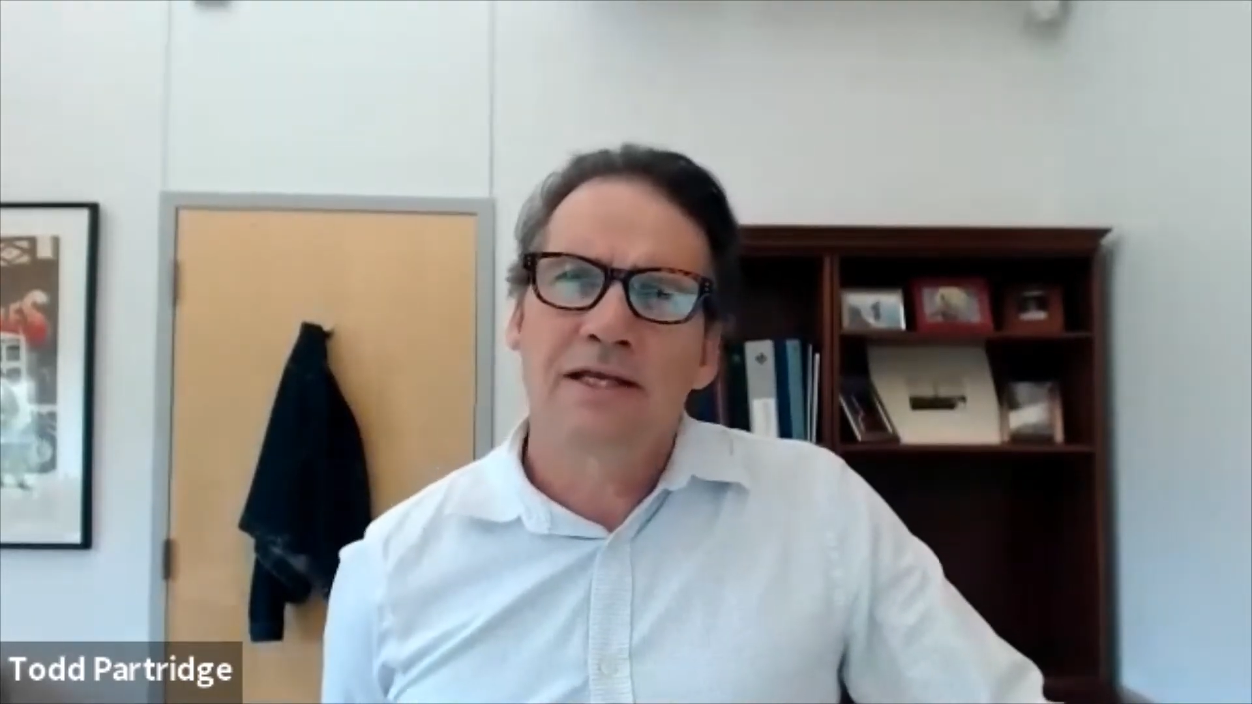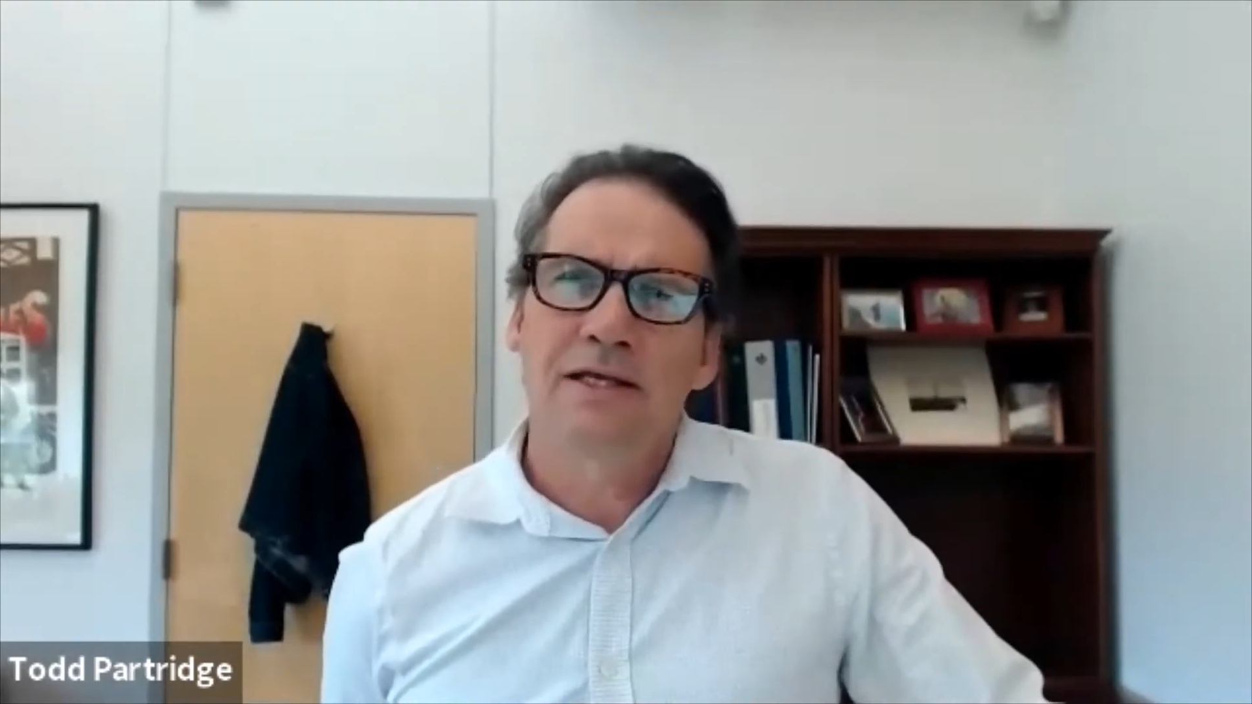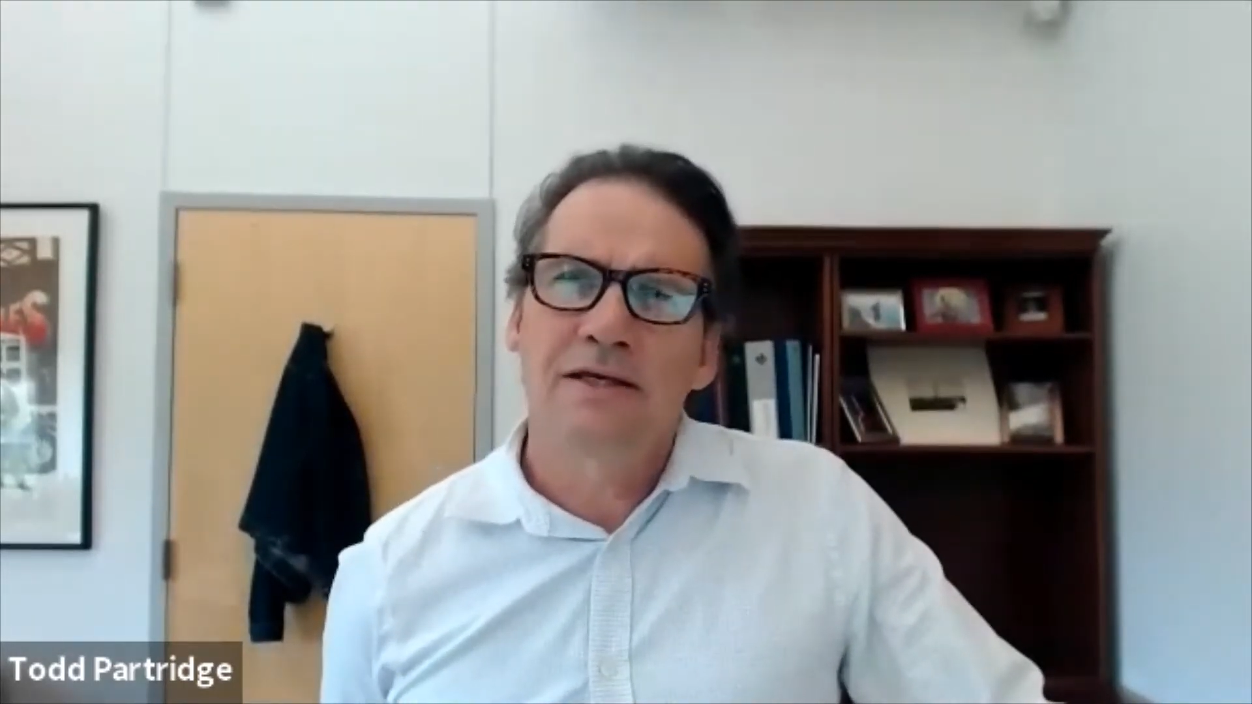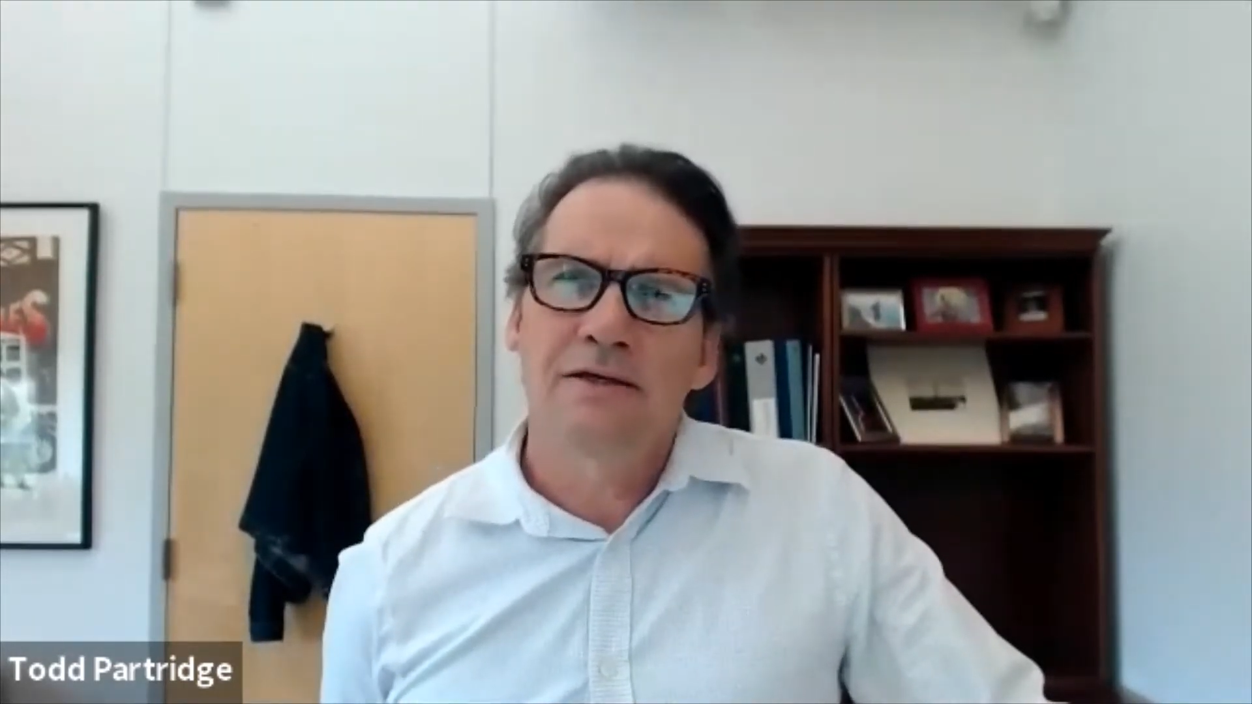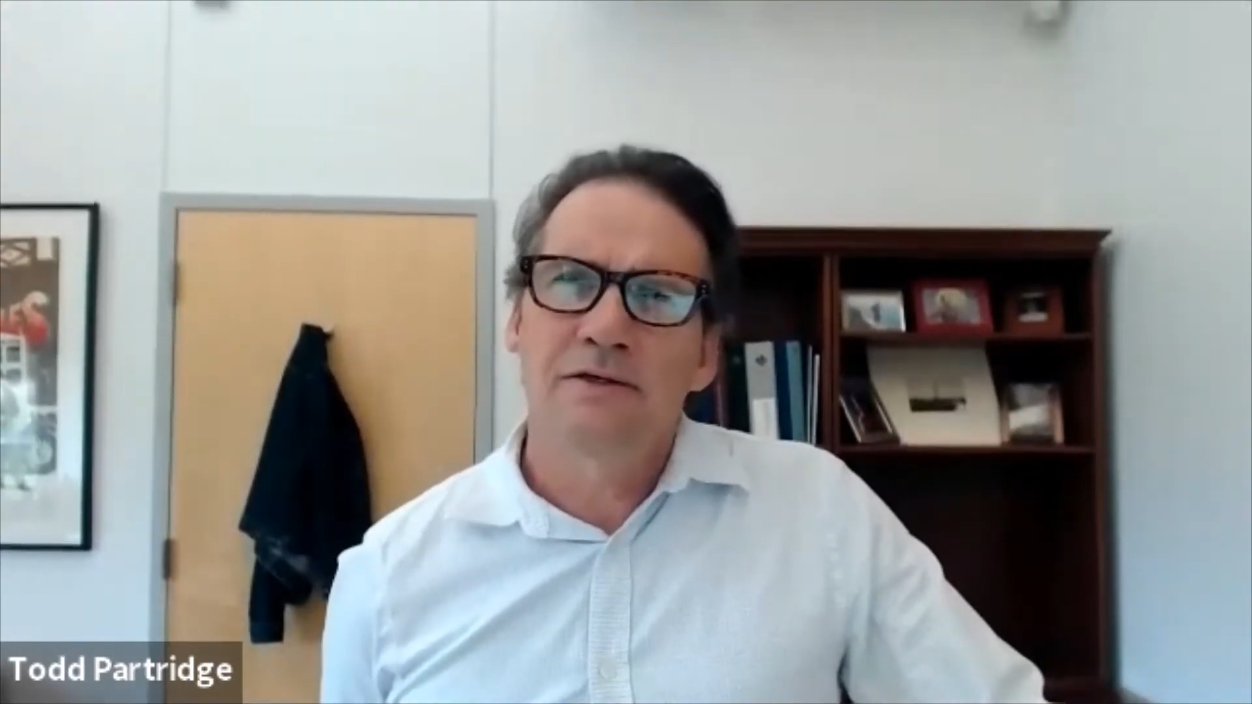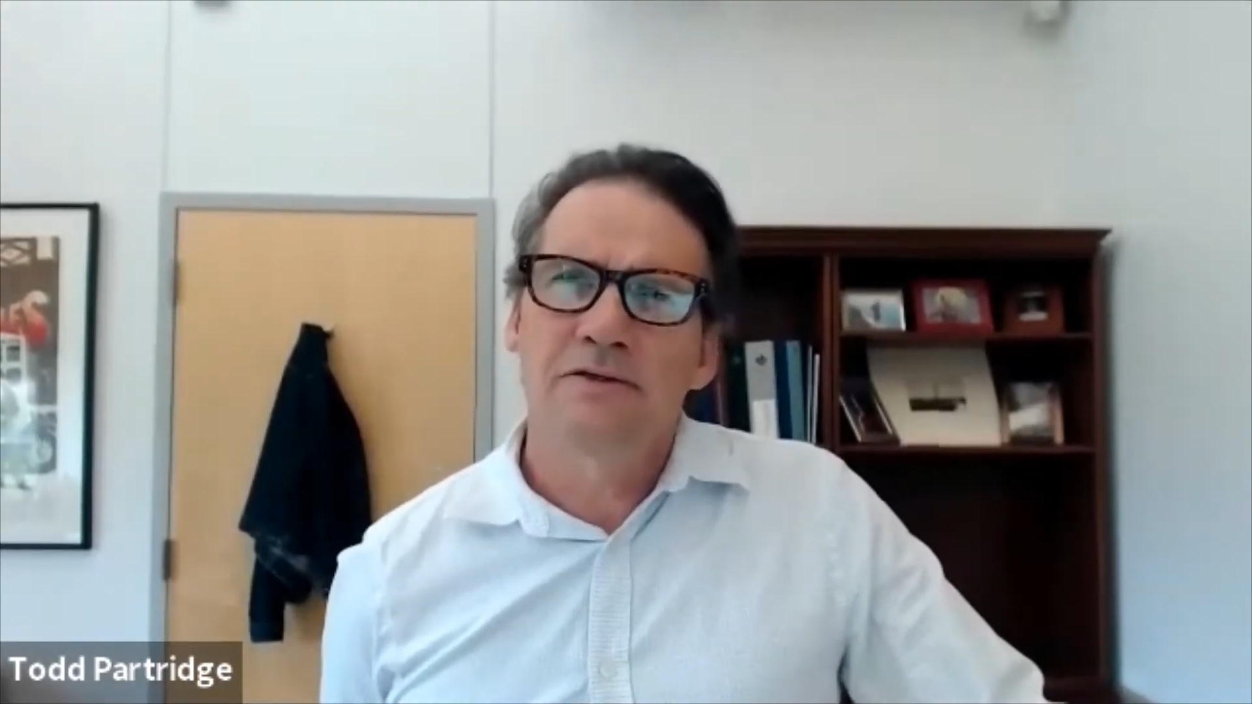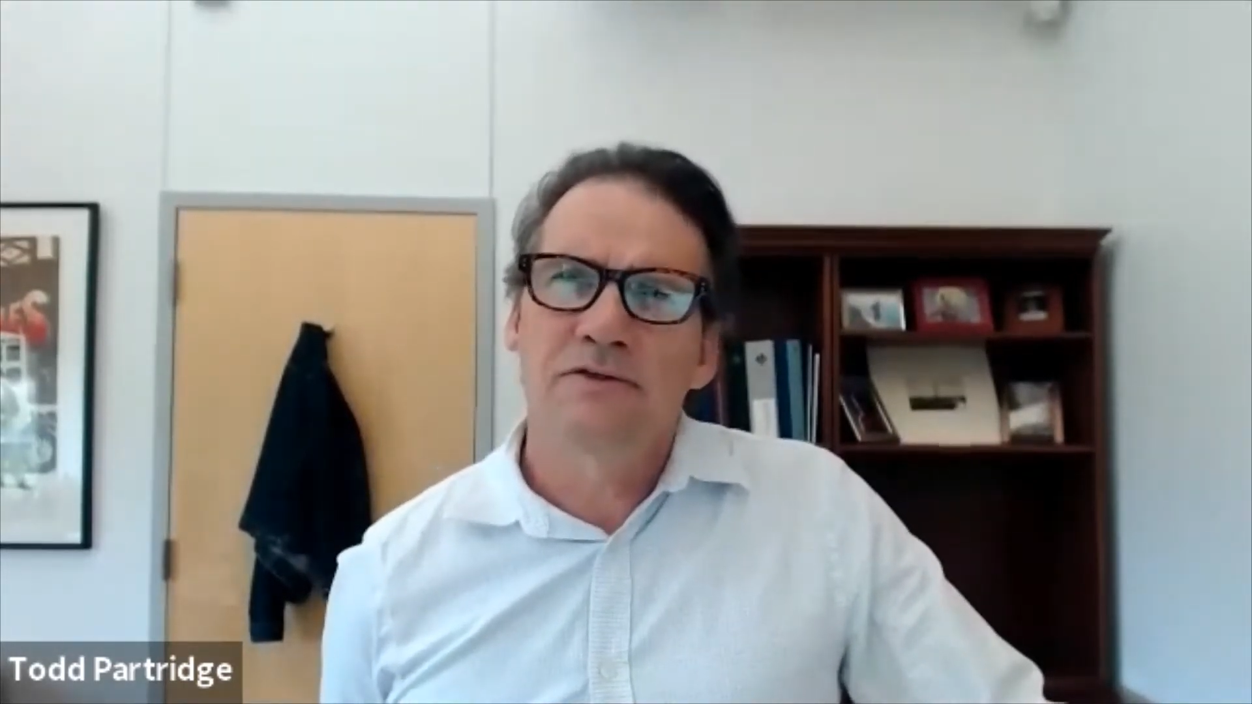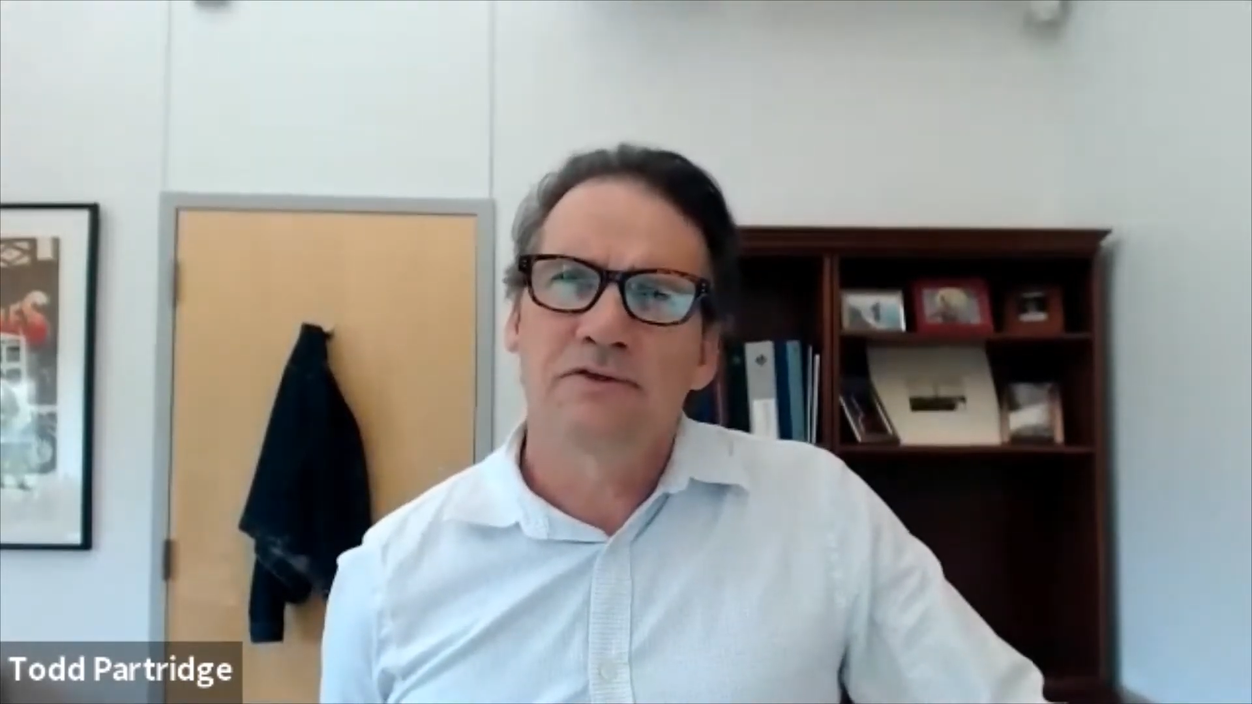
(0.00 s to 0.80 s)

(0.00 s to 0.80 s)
is